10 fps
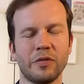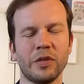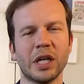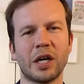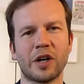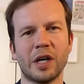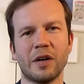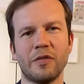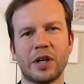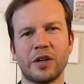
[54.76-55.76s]
We are
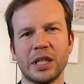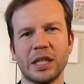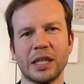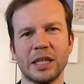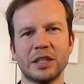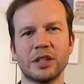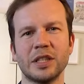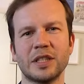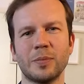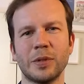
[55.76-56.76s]
a very
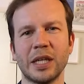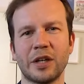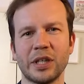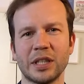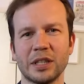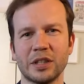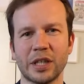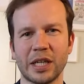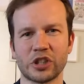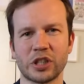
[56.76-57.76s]
interdisciplinary and
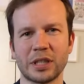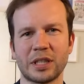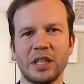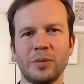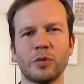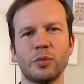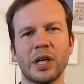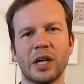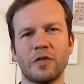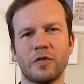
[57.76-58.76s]
international team.
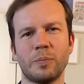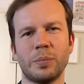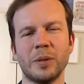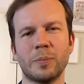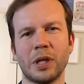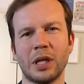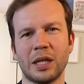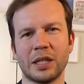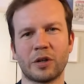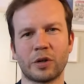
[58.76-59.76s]
We have
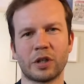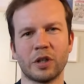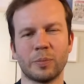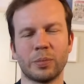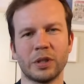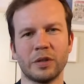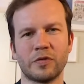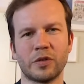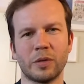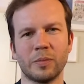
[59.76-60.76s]
people at our company
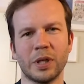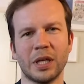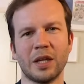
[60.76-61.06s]
from